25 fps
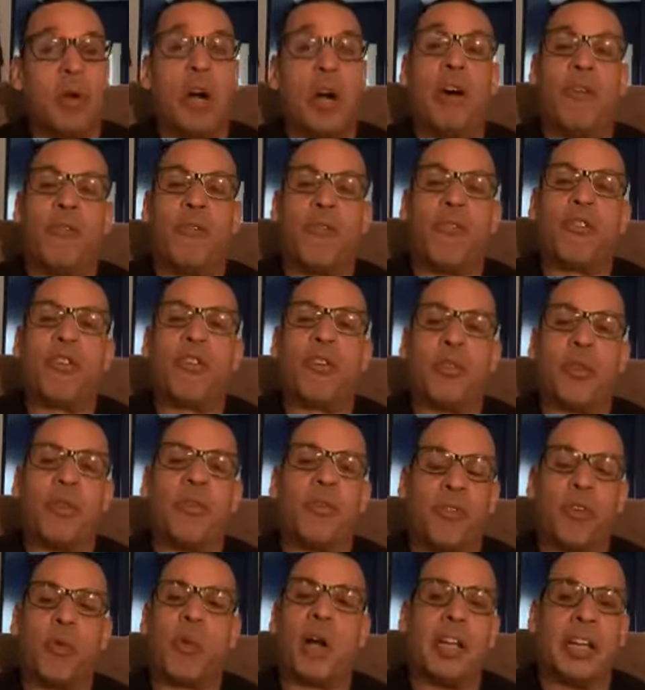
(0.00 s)
for one,
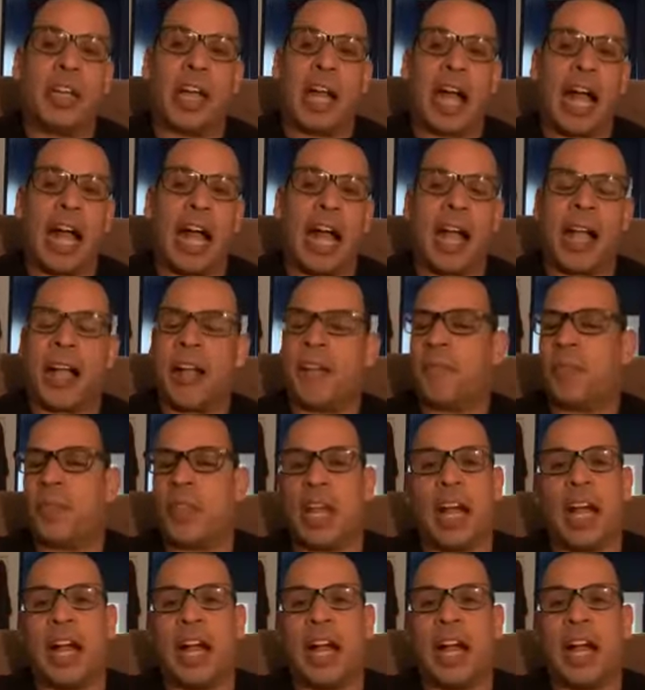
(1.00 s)
I I'm not